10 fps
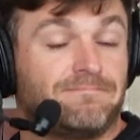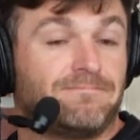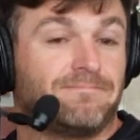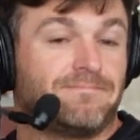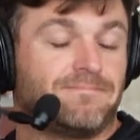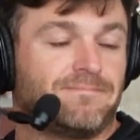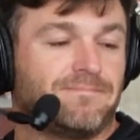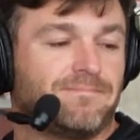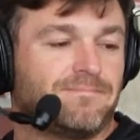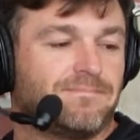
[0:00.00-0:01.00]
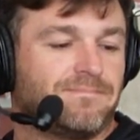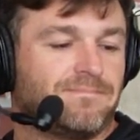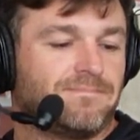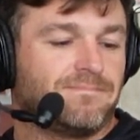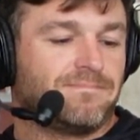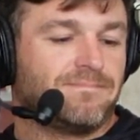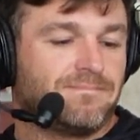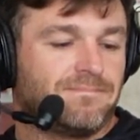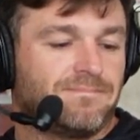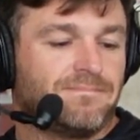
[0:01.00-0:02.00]

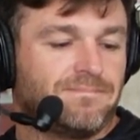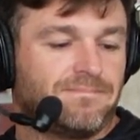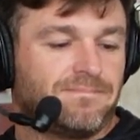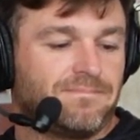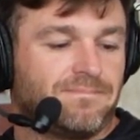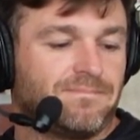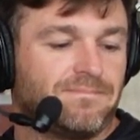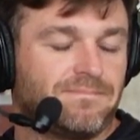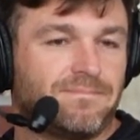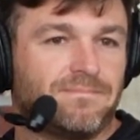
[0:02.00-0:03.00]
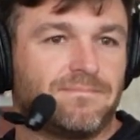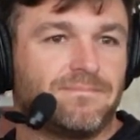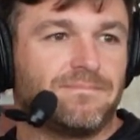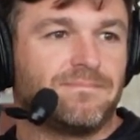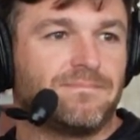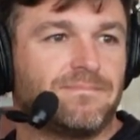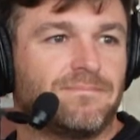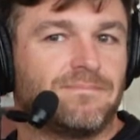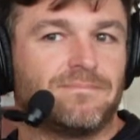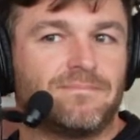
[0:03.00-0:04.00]

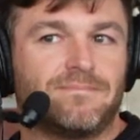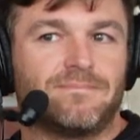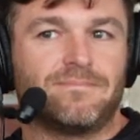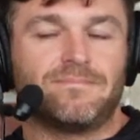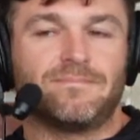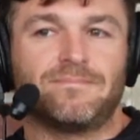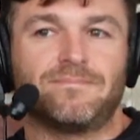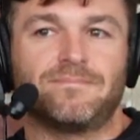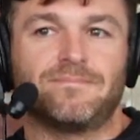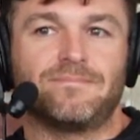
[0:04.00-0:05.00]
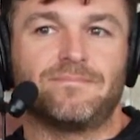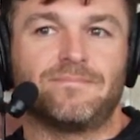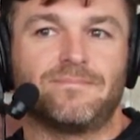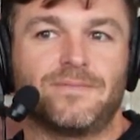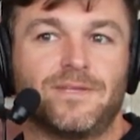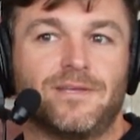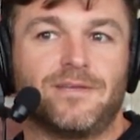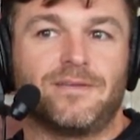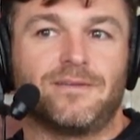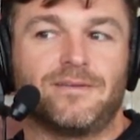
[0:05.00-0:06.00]

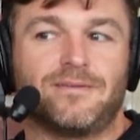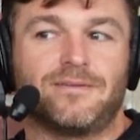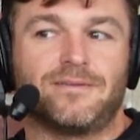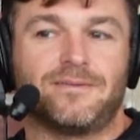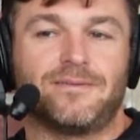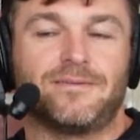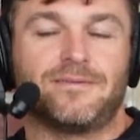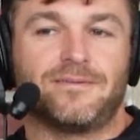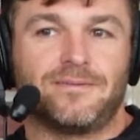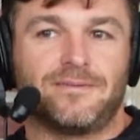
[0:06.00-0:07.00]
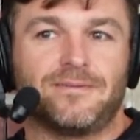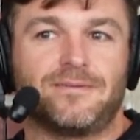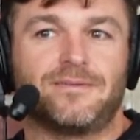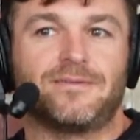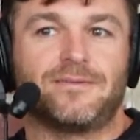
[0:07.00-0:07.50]
(not speaking)